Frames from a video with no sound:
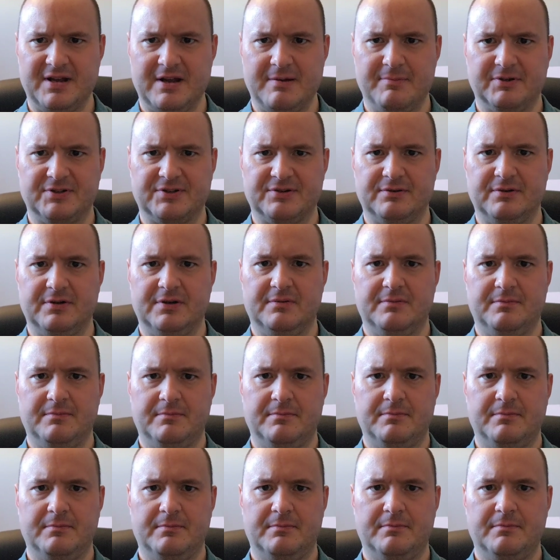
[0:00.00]
being able to
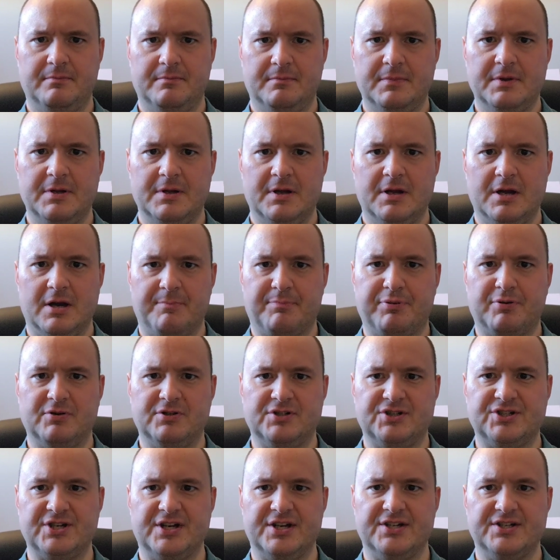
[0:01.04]

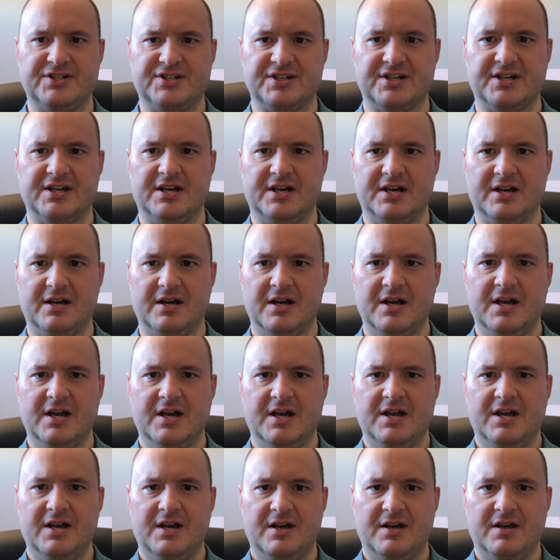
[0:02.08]
appreciate uh,
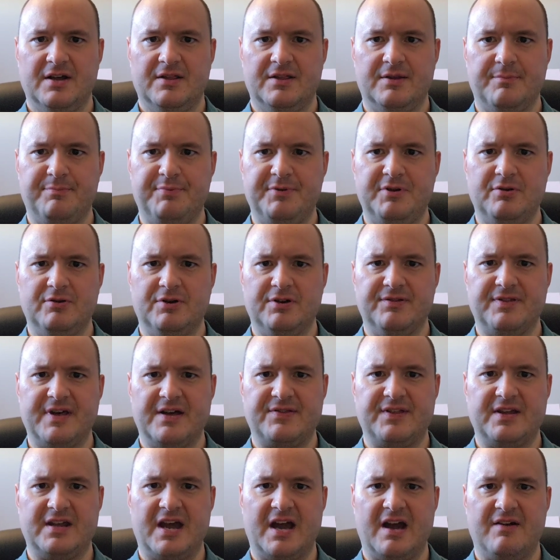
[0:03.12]
the beauty
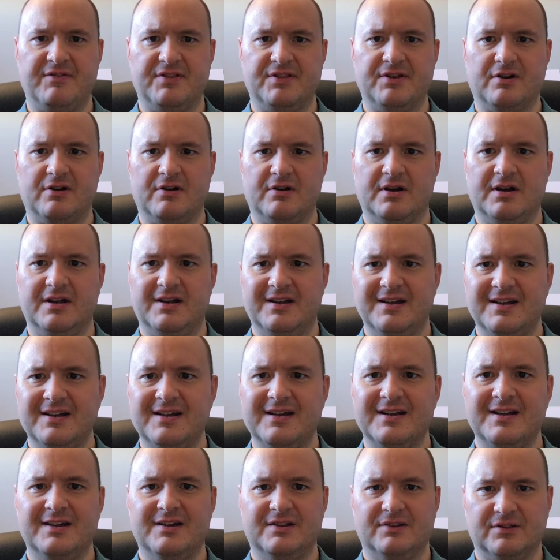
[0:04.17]
that they have in their
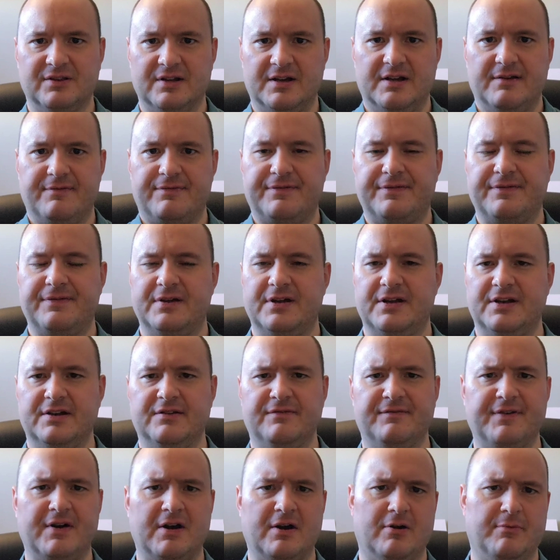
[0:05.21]
life and
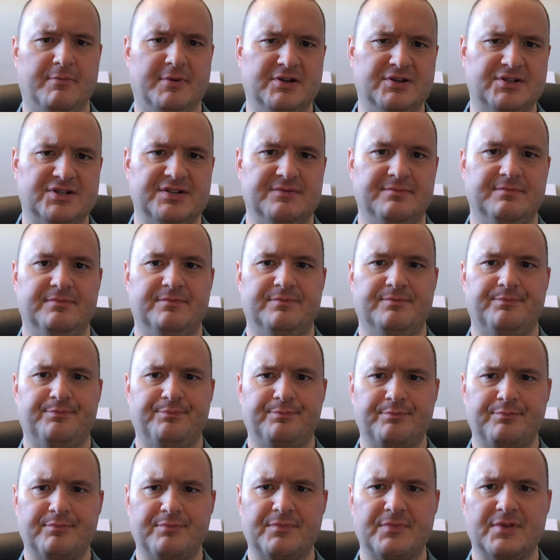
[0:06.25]
environment.
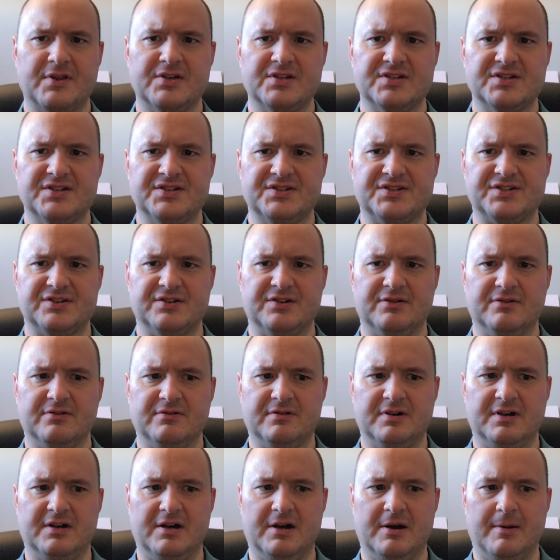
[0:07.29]

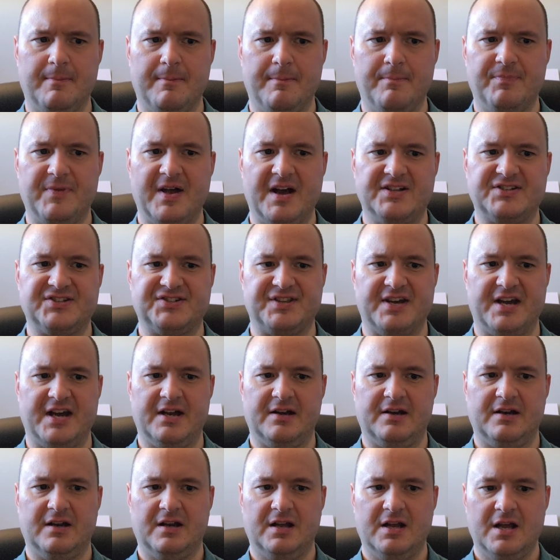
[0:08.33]
So um, that's
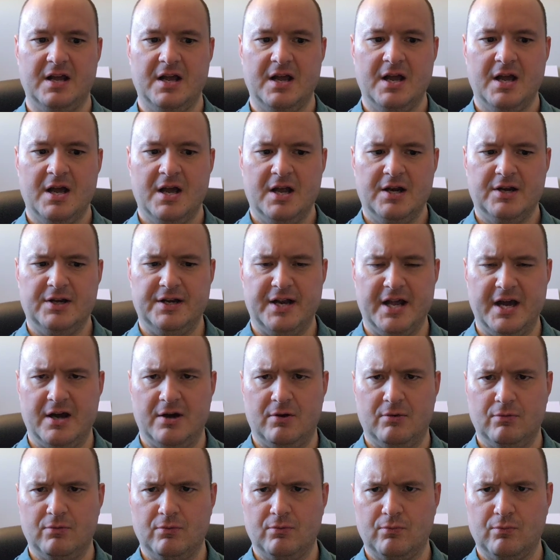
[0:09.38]
that.
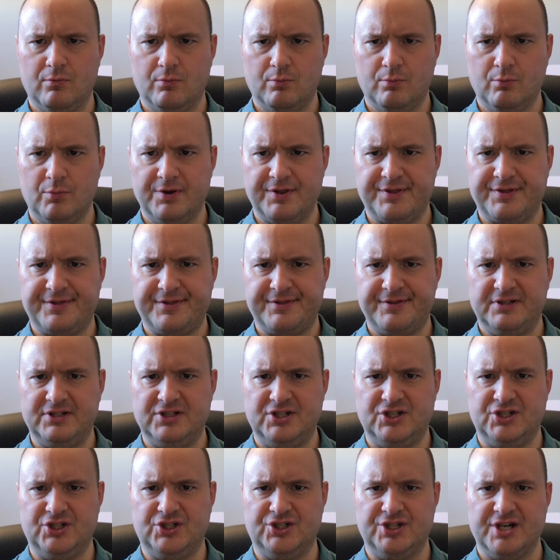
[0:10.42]
Now,
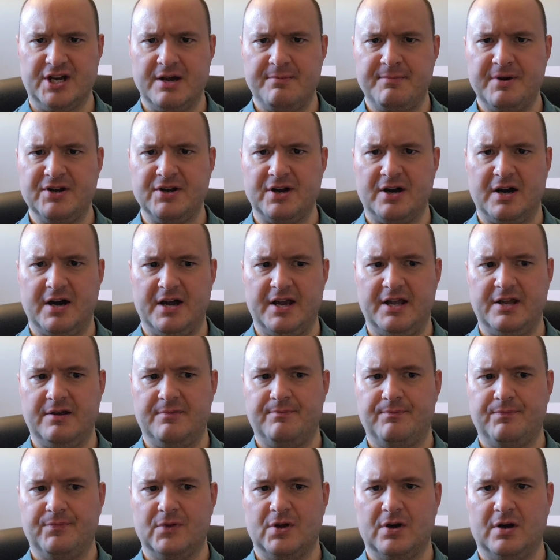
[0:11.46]
with
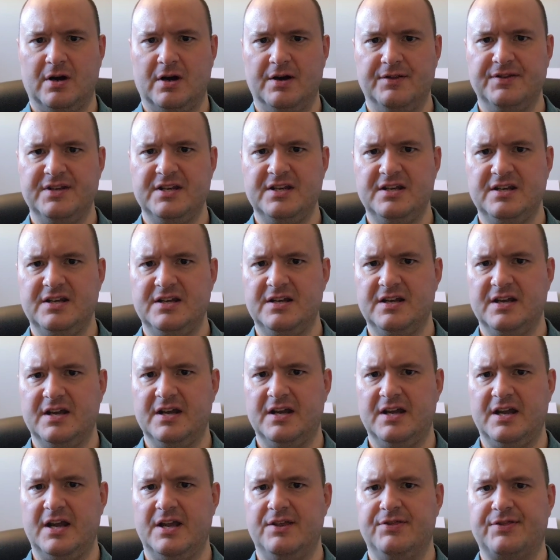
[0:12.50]
Gemini on the
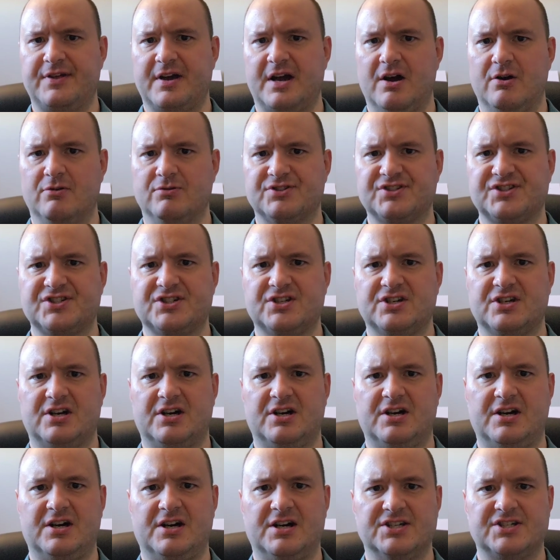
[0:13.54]
eighth house
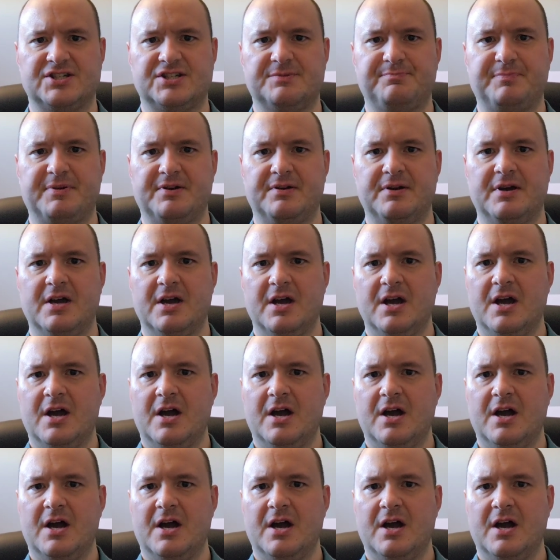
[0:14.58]
cusp,